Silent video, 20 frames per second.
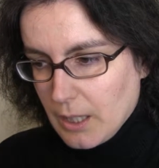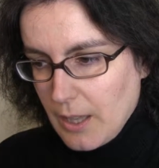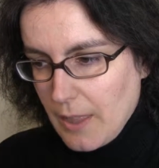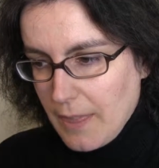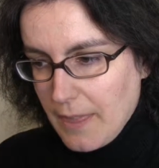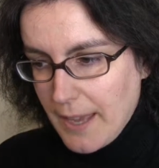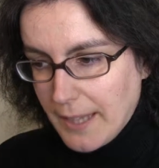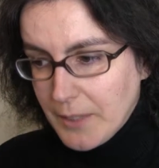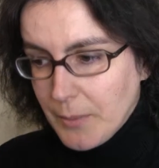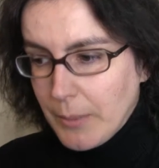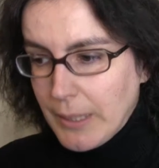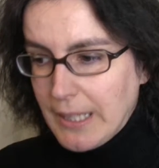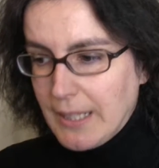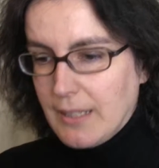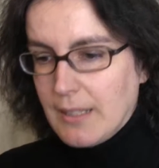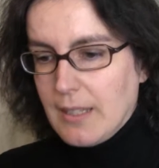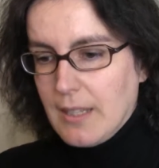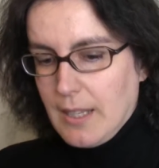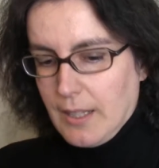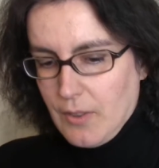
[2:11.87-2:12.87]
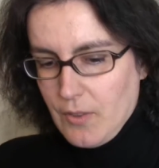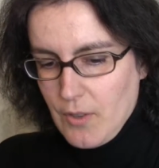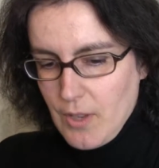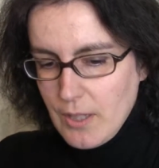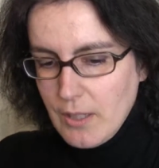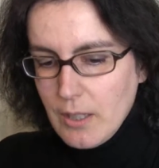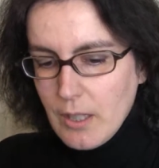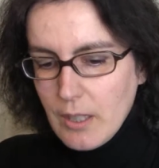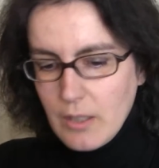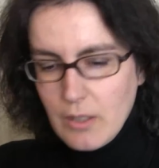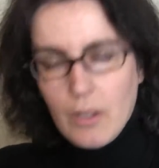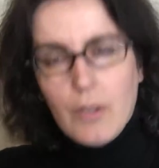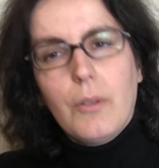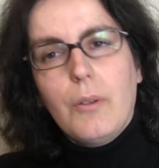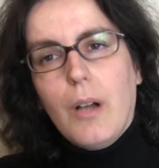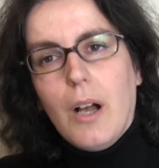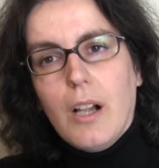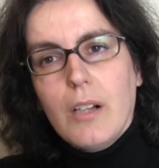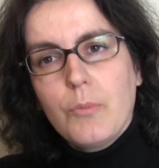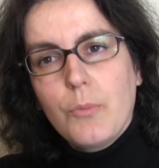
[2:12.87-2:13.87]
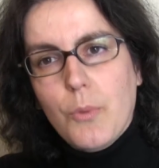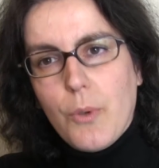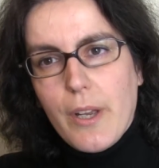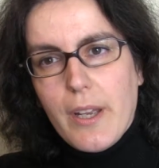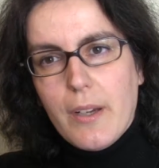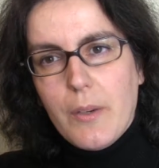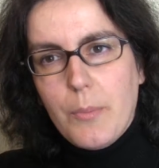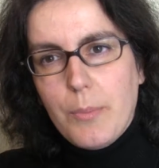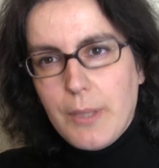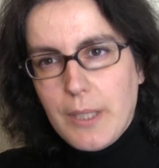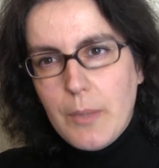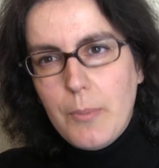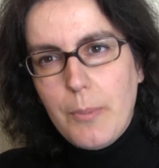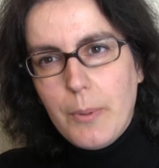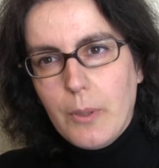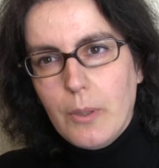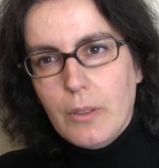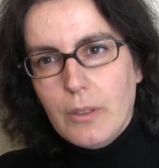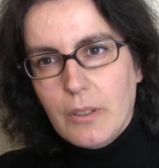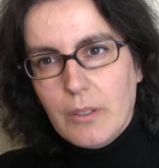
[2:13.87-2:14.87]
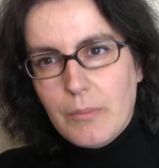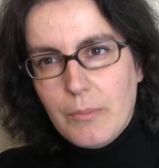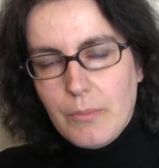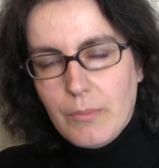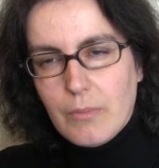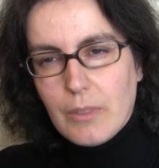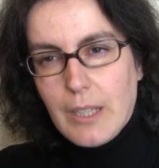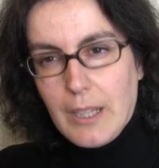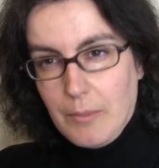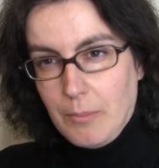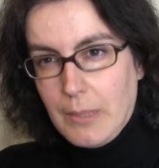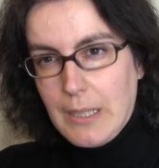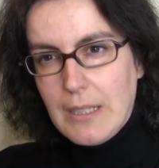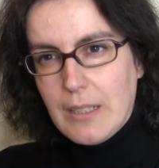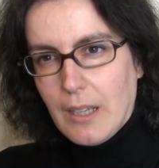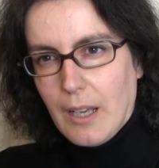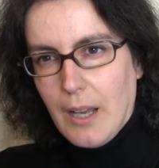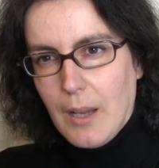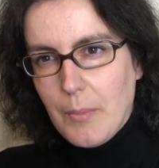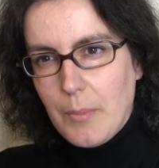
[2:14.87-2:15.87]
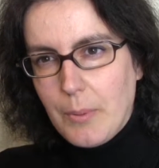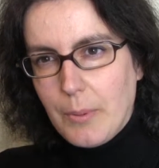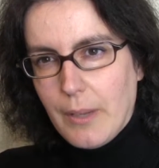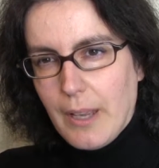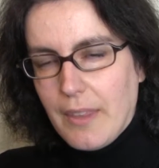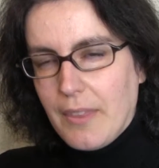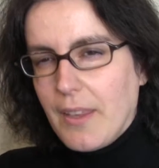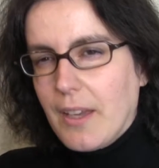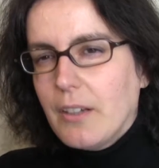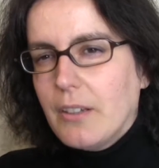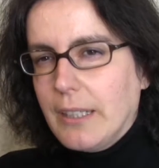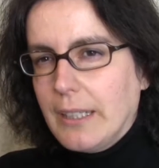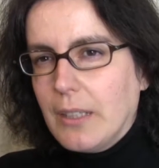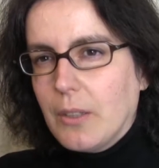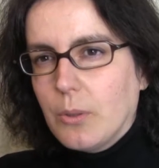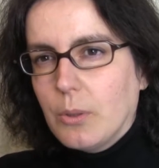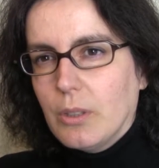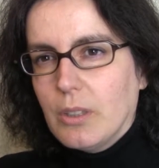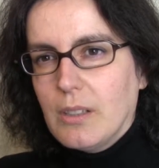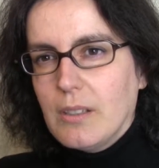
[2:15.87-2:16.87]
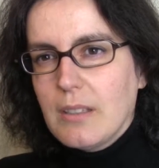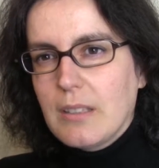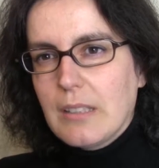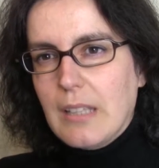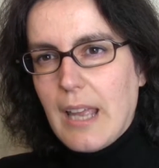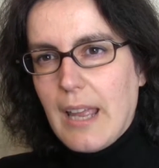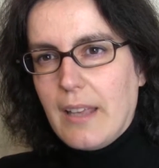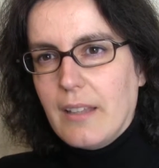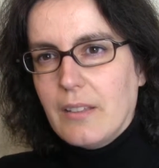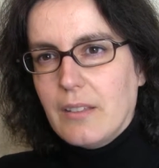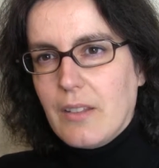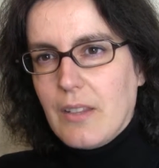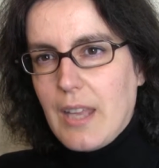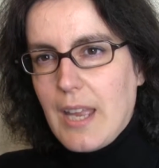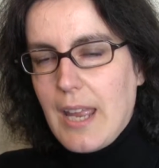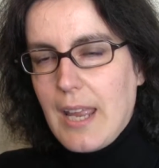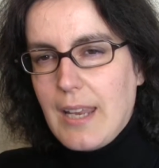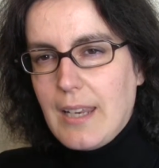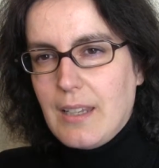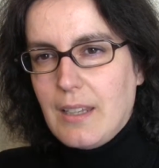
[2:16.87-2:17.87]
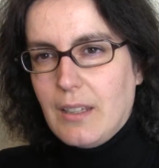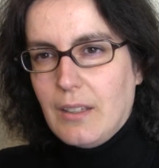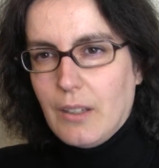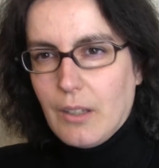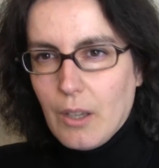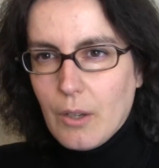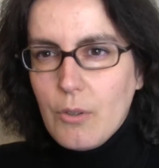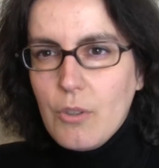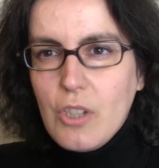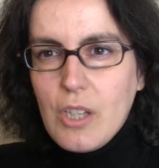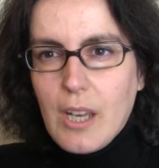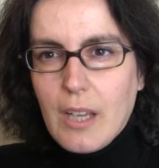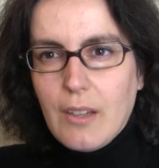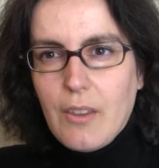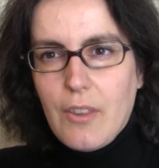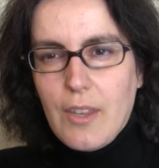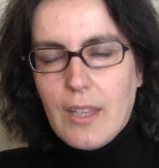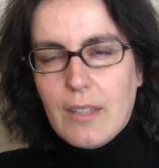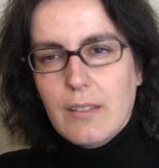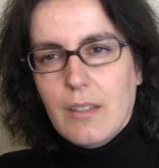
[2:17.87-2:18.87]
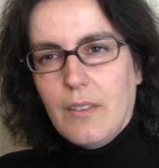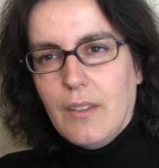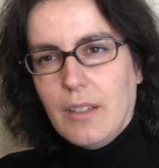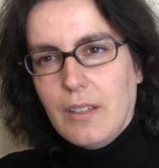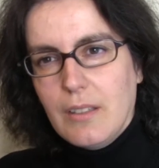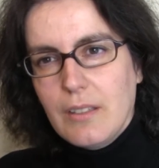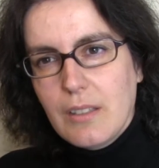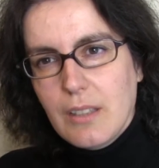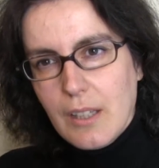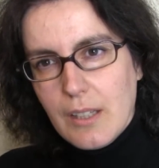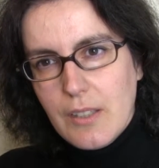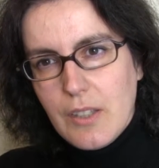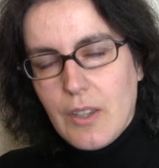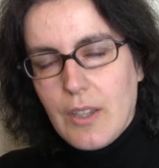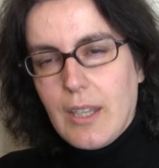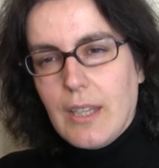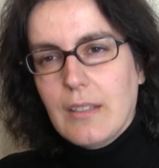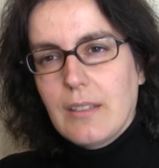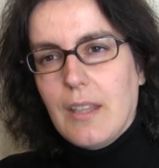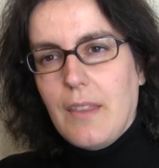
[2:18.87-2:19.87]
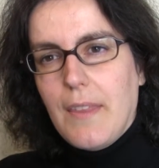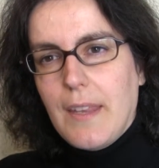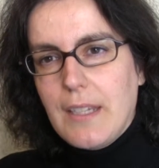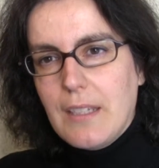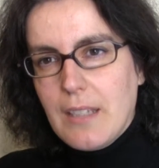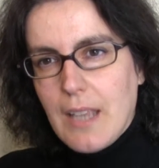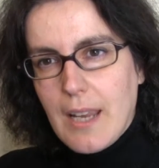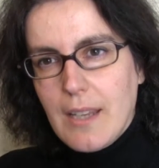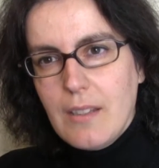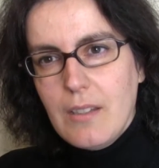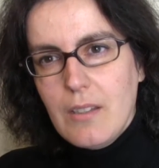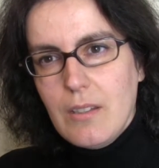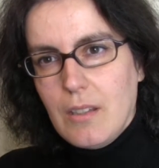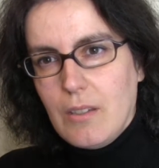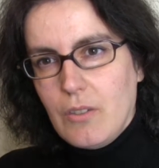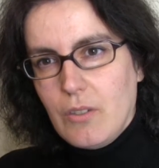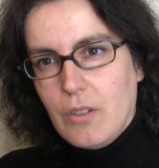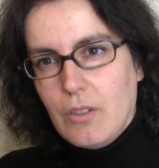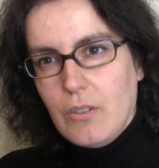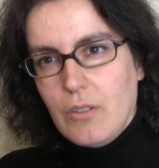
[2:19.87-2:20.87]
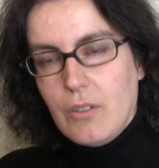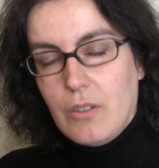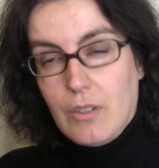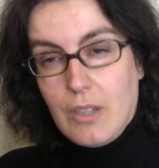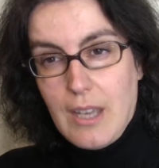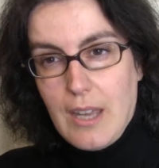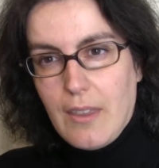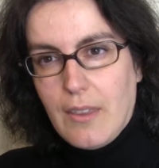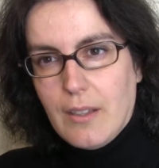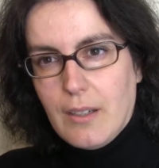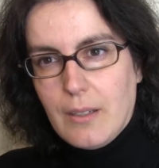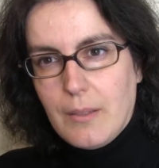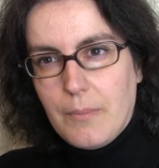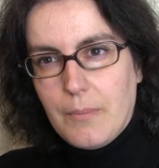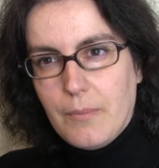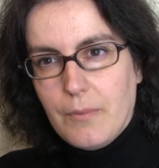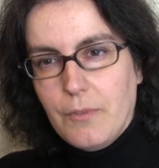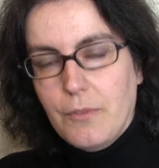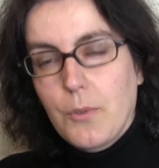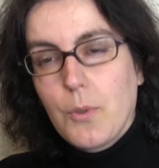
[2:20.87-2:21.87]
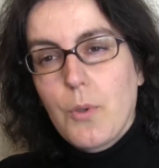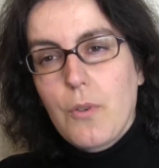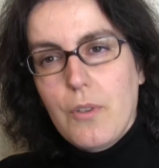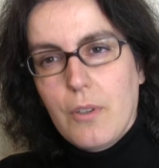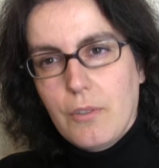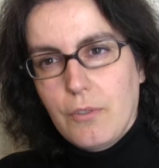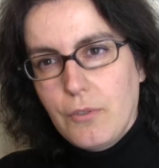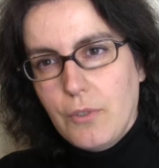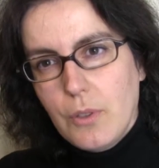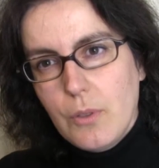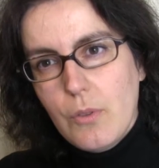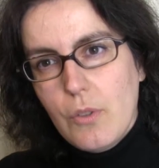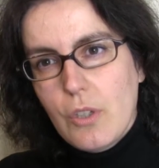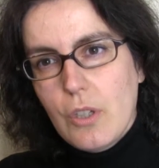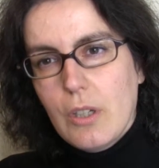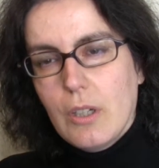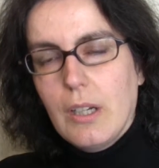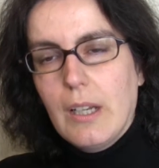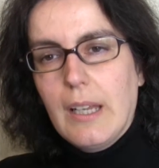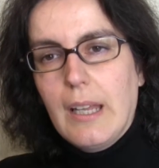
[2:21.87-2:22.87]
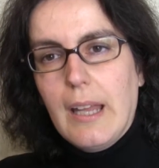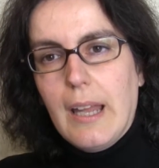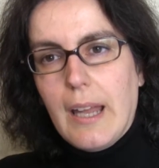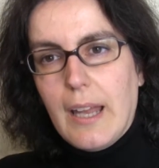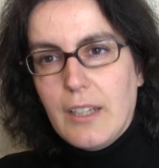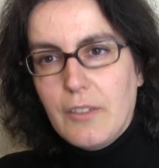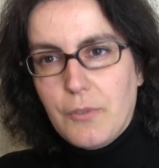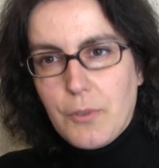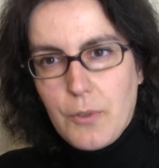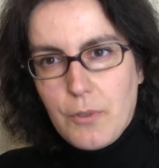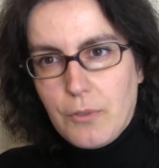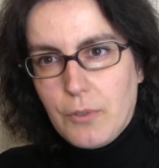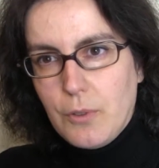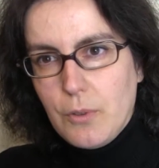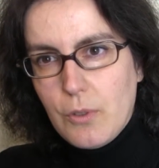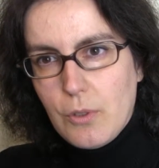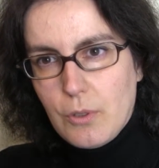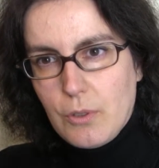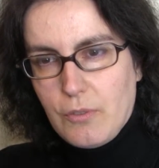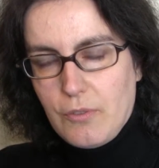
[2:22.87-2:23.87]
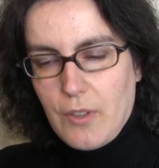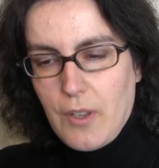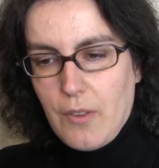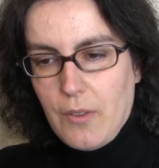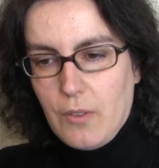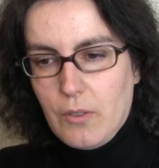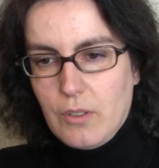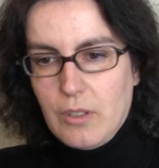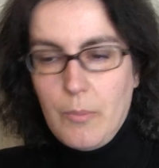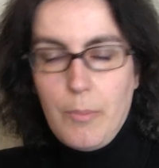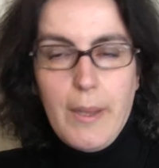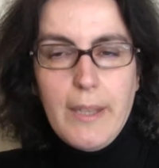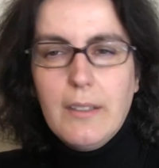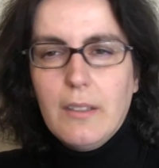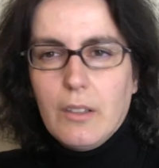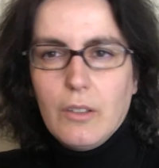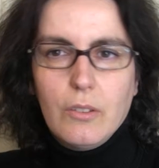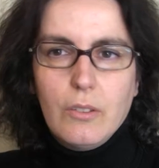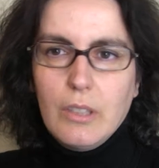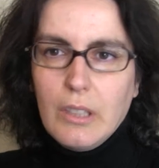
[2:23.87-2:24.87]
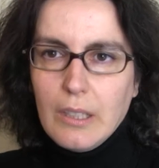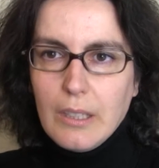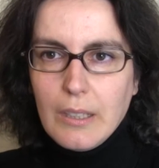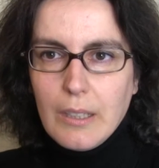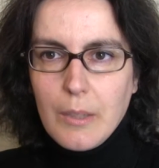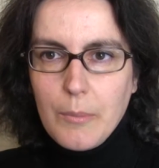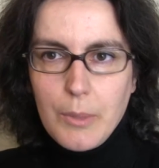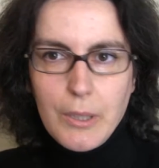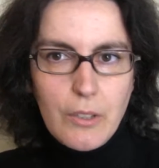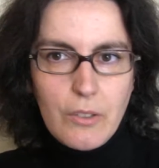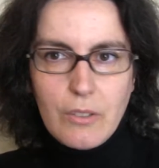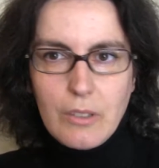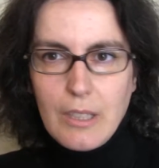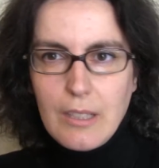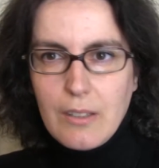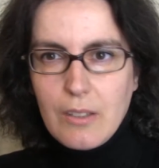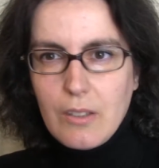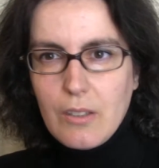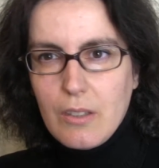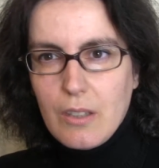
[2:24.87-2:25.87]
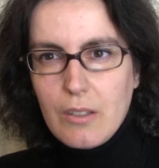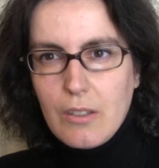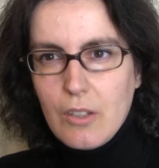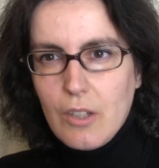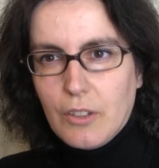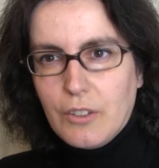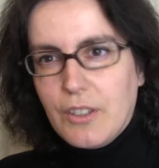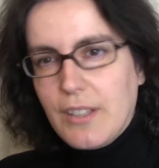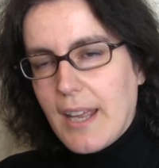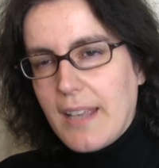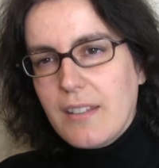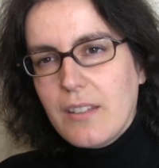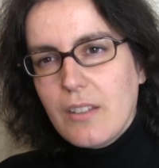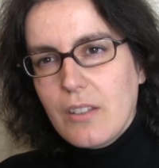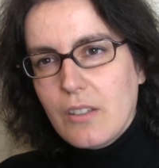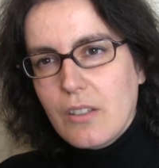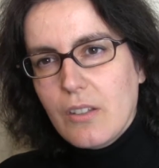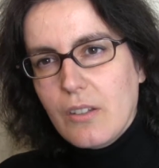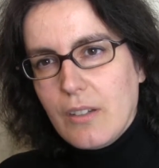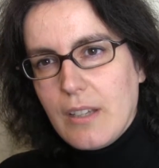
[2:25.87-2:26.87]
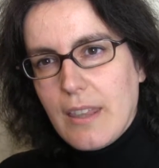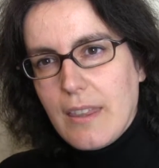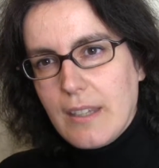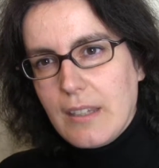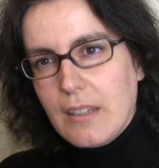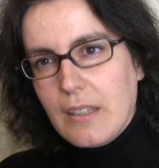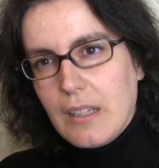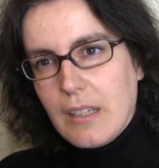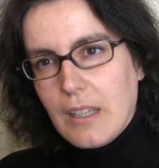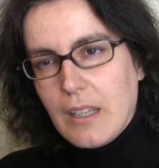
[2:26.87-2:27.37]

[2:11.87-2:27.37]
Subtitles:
that means that this is a realm where people can meet up and they're equals, and they negotiate things and they discuss things and they take decisions together for their future and for the future of others, depending on, because it's not necessary that